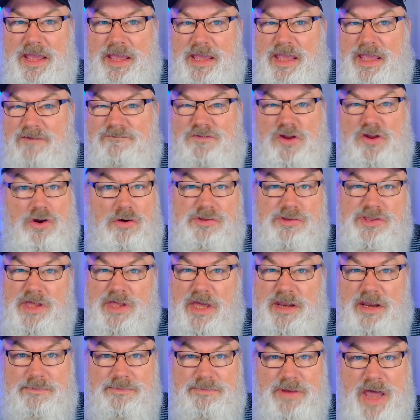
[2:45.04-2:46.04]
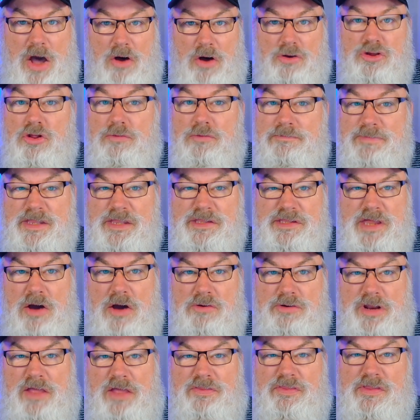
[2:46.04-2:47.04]
If you don't sign up now, you'll miss
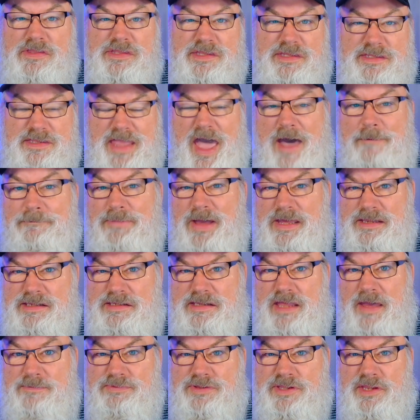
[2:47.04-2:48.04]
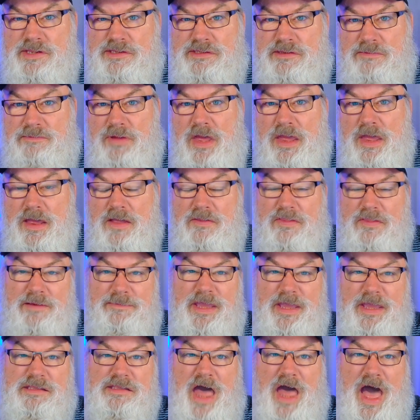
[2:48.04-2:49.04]
out on the step by step system that
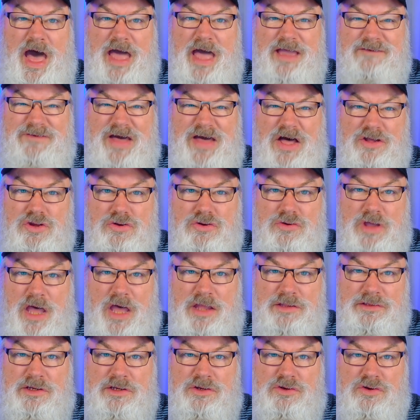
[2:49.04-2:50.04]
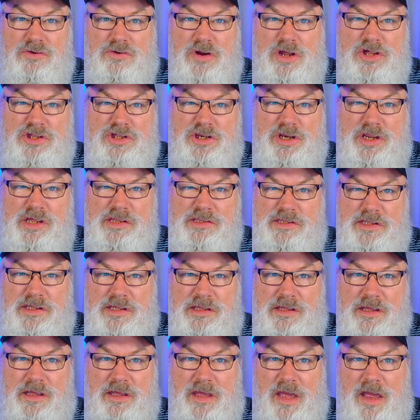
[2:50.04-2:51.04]
makes high value content creation easy
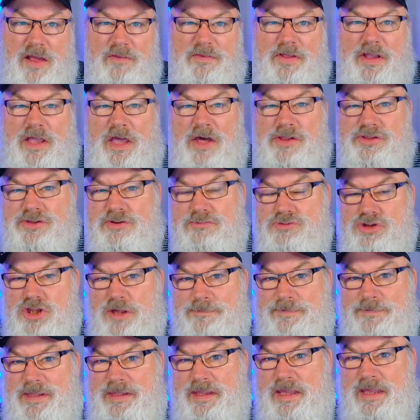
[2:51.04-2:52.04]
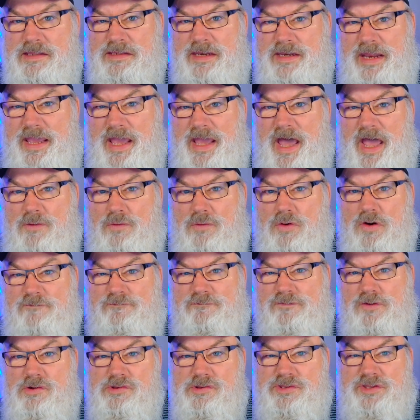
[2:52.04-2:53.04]
the custom GPTs and AI
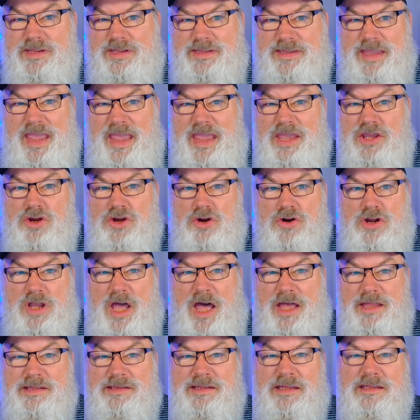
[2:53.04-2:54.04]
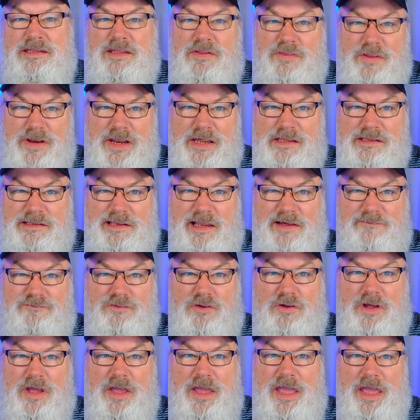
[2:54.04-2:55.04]
workflows that take your content to the next
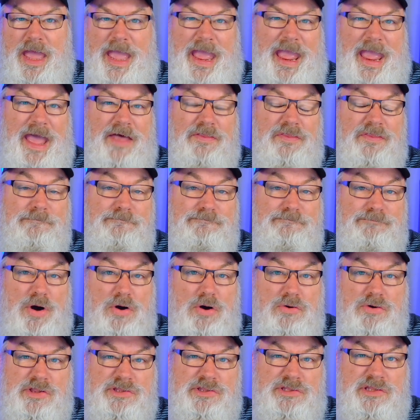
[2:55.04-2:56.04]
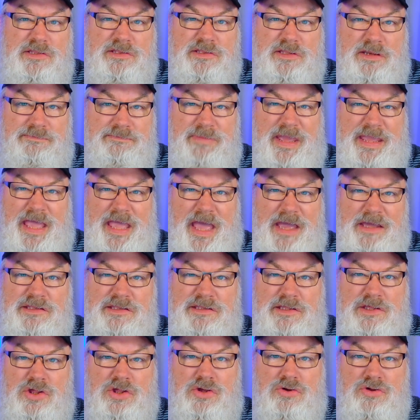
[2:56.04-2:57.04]
level, and the bonuses that make
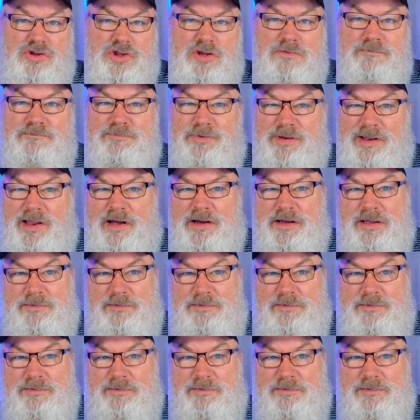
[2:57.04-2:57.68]
execution plug and